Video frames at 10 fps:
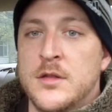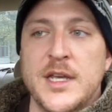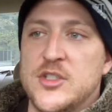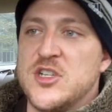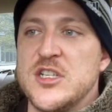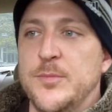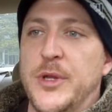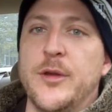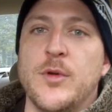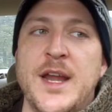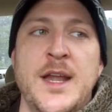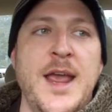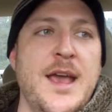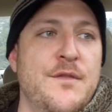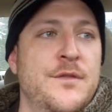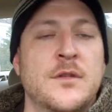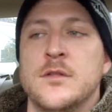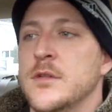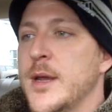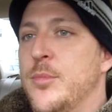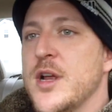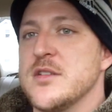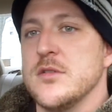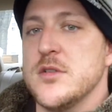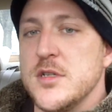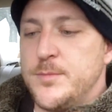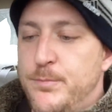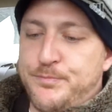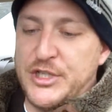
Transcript: Like just split right in half. Like pretzels just